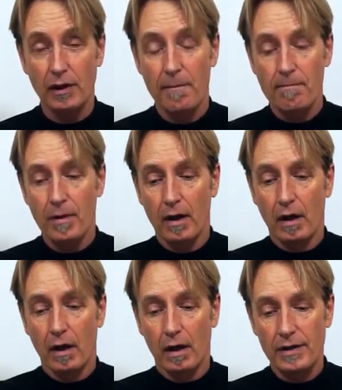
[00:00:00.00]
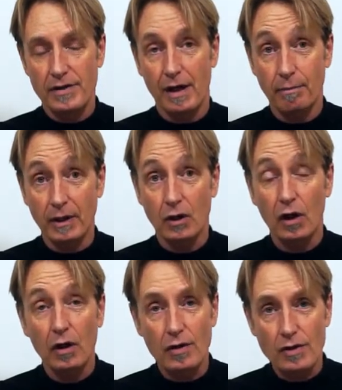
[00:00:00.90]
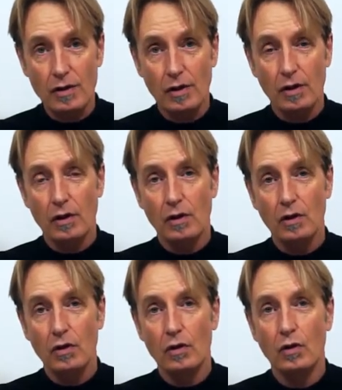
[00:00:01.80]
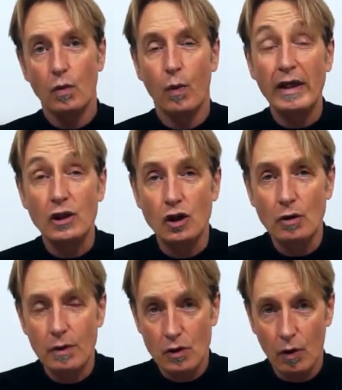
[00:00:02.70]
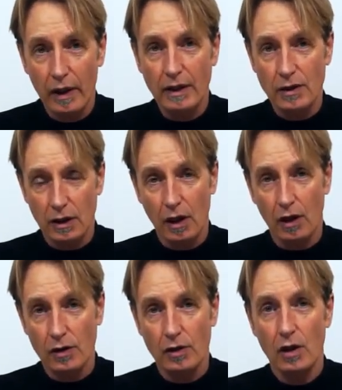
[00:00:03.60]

And they said, because when you are talking to God,